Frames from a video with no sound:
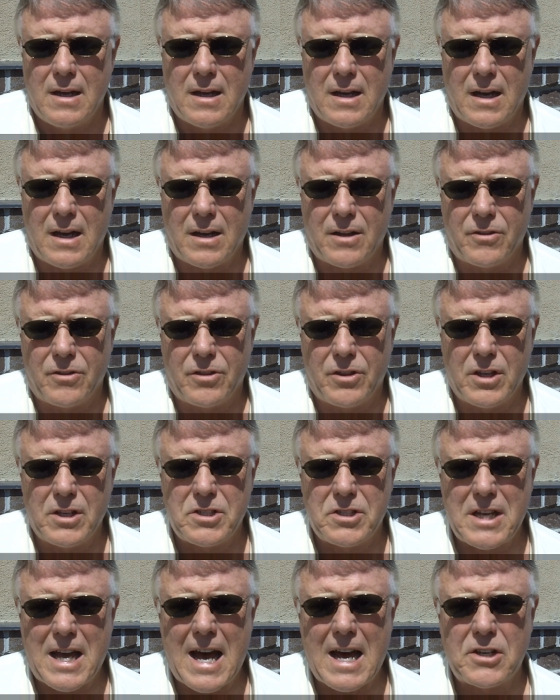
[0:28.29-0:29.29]
Uh,
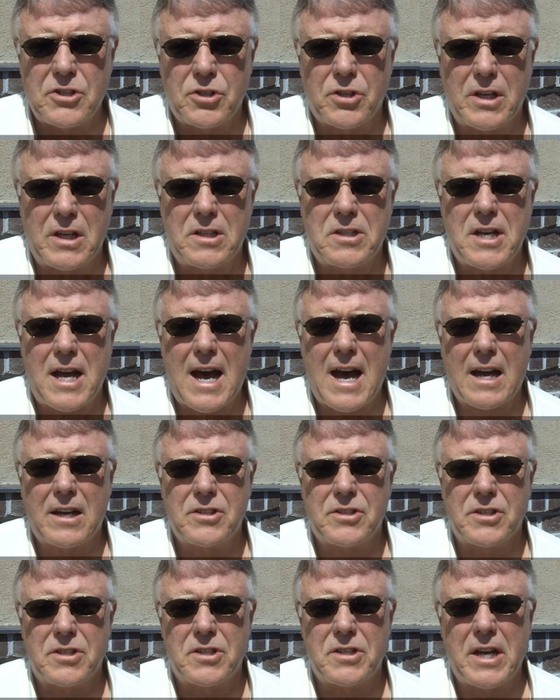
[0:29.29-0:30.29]
this actually
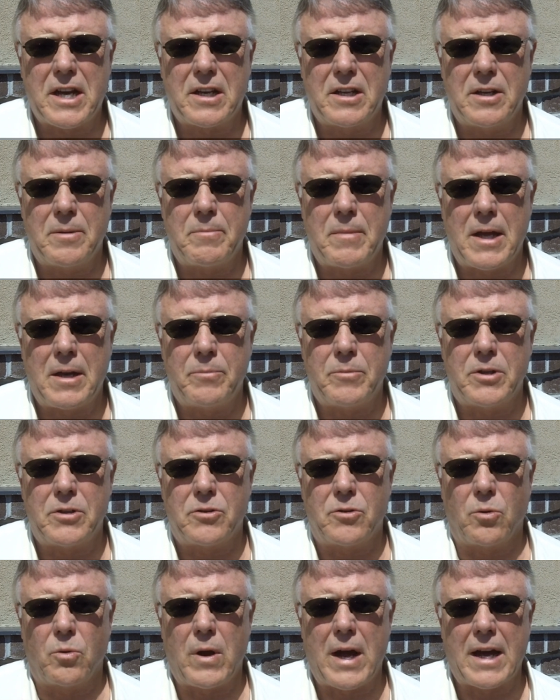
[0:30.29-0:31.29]
attacks the Second
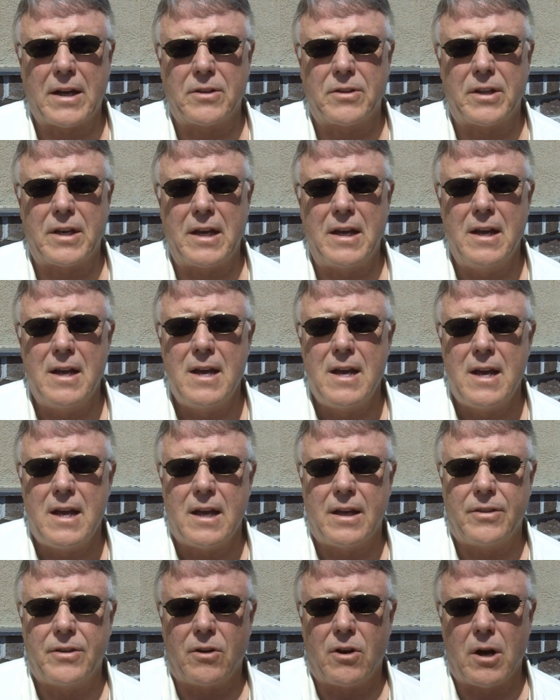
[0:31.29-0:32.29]
Amendment directly,
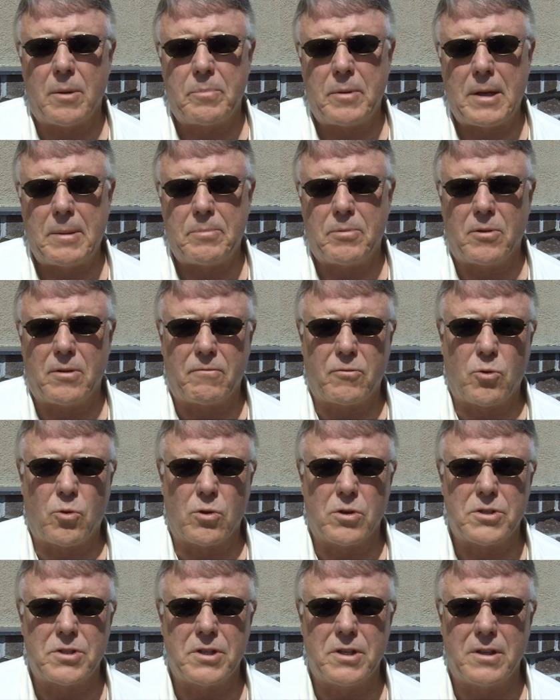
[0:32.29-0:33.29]
and there are people, of
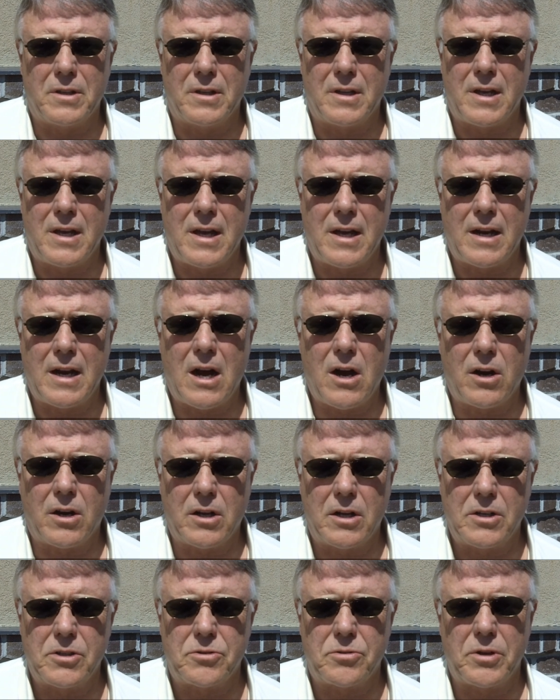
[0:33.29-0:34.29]
course, in, in our
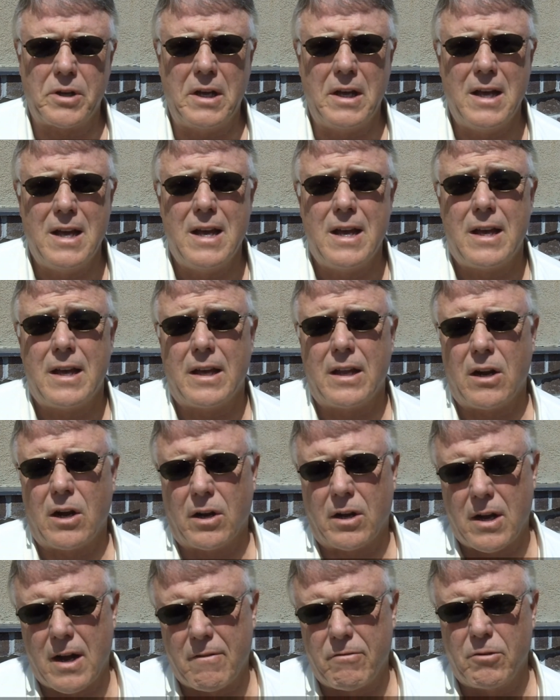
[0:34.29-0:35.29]
country, in
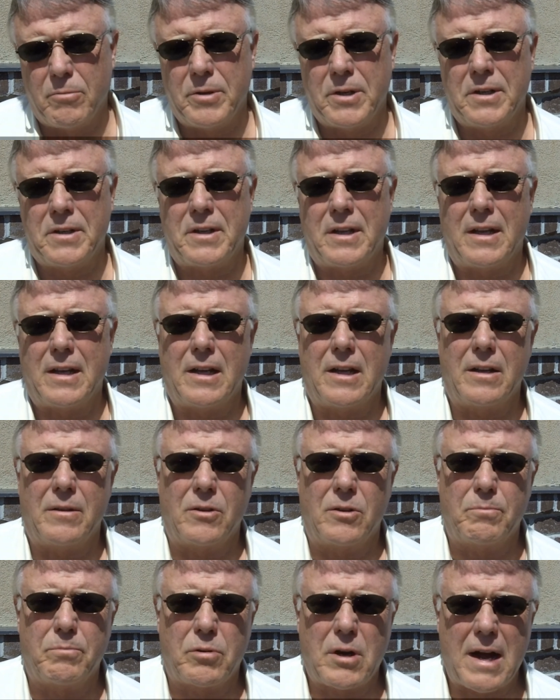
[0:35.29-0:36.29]
our government, and
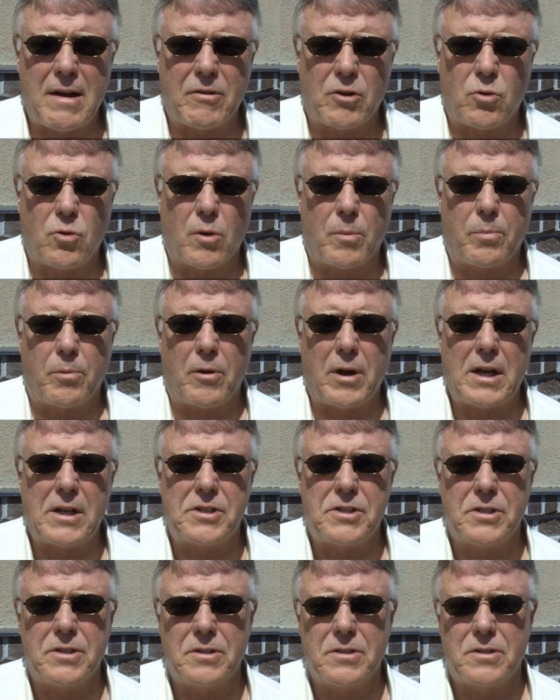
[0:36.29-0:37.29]
in private
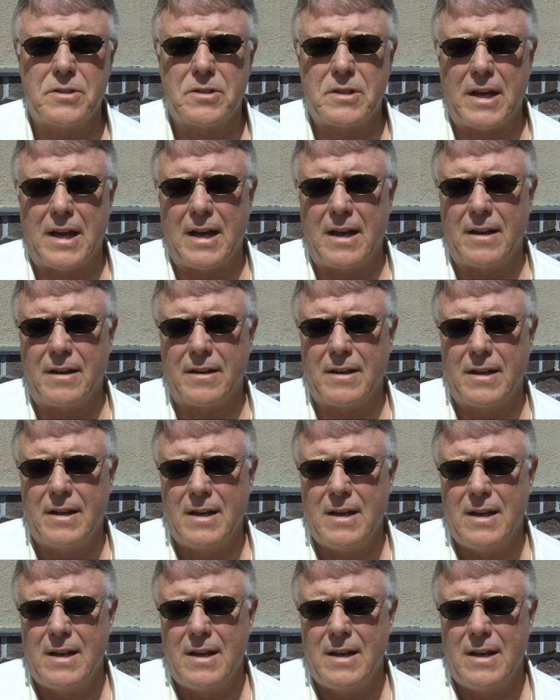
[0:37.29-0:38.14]
corporations and